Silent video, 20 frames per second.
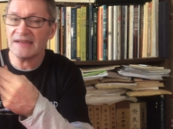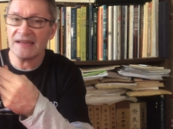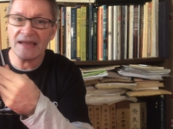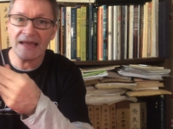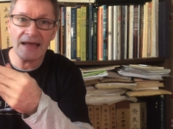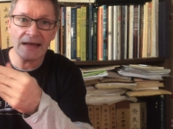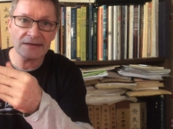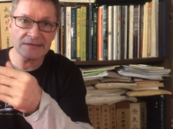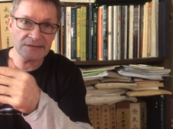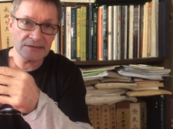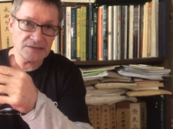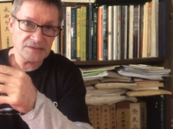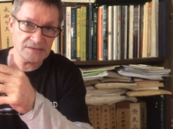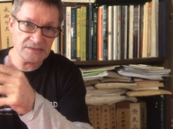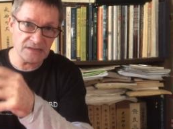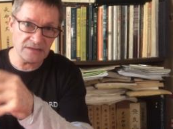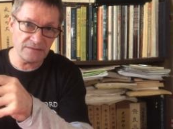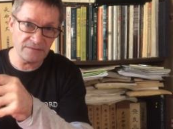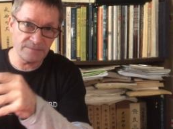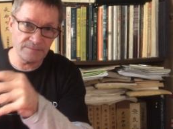excellent
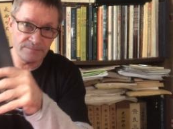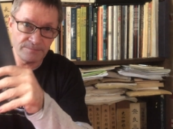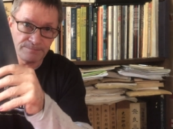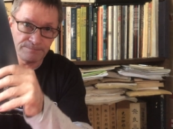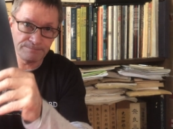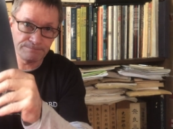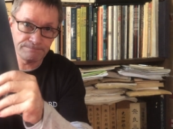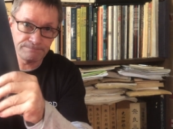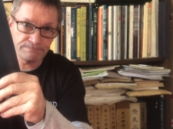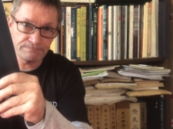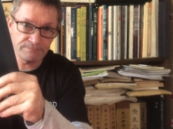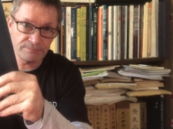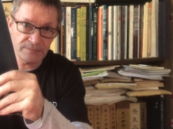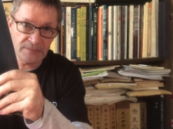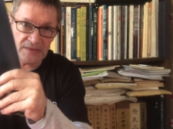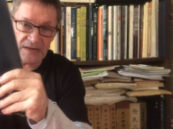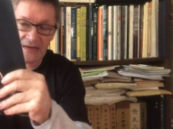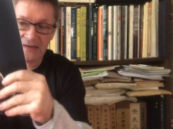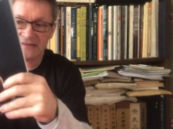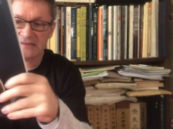stuff.
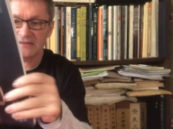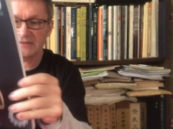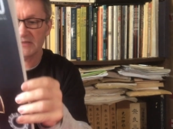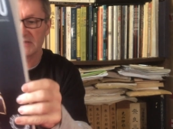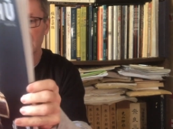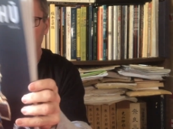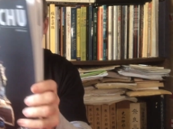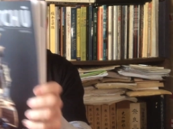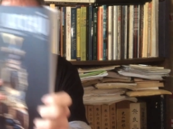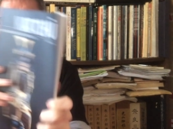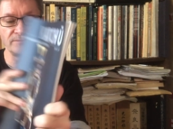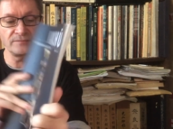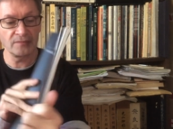Excellent stuff.